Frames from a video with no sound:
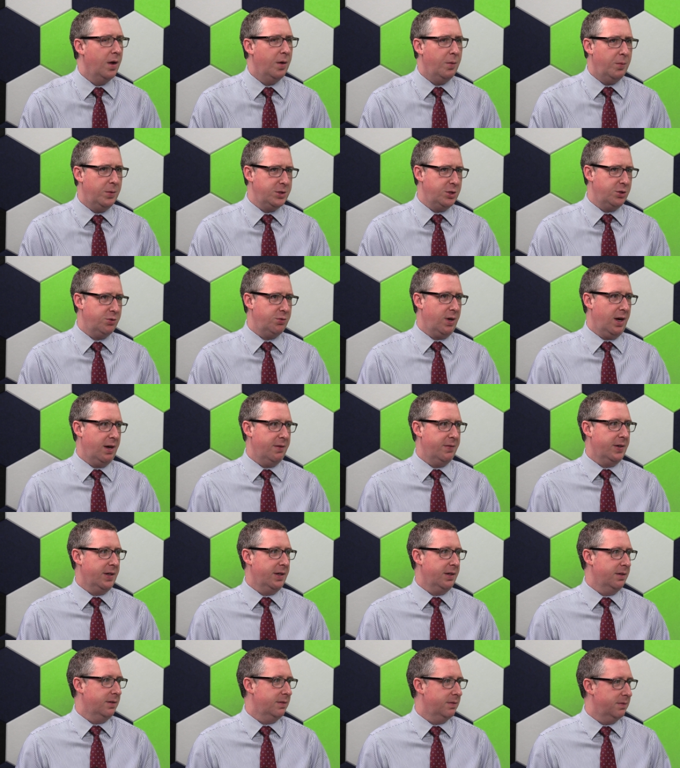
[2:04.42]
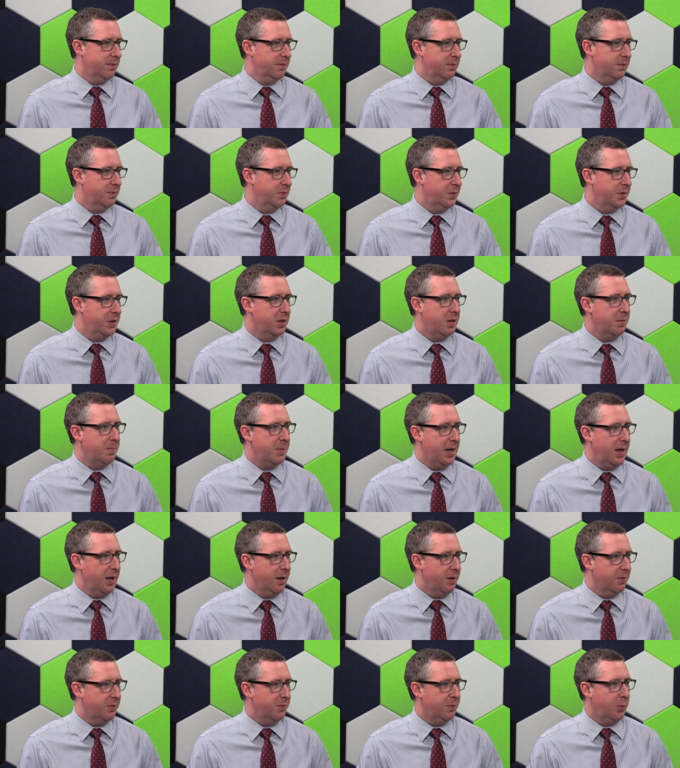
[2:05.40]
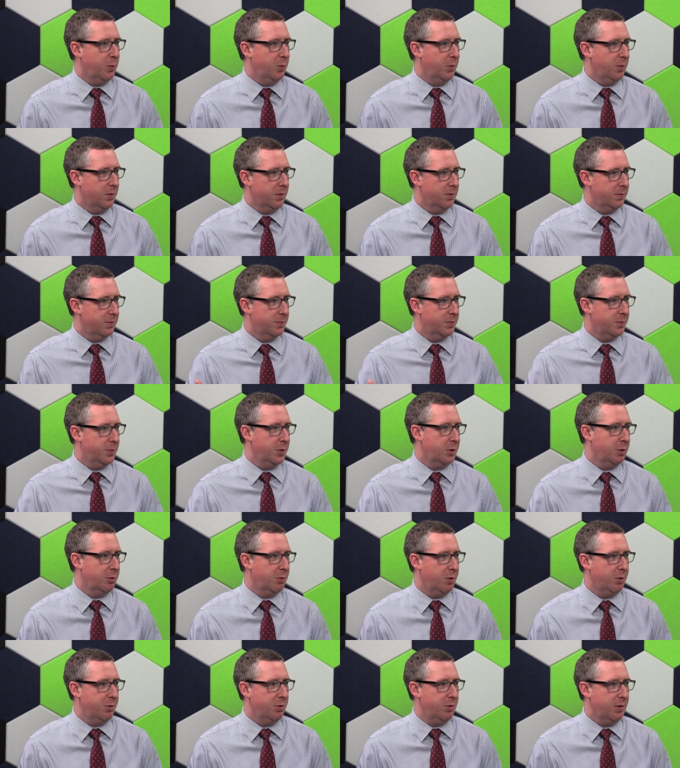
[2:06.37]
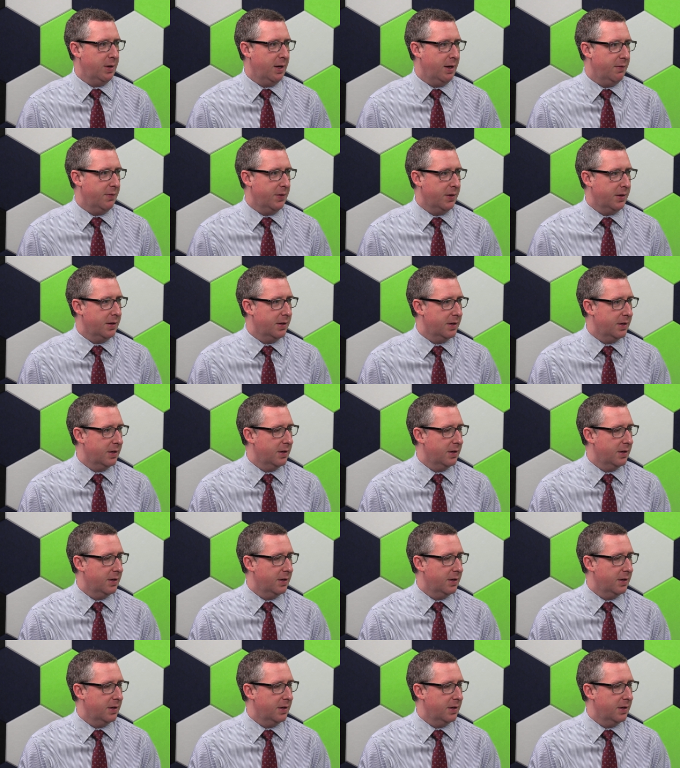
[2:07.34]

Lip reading: What's driving the demand for the growth you're having?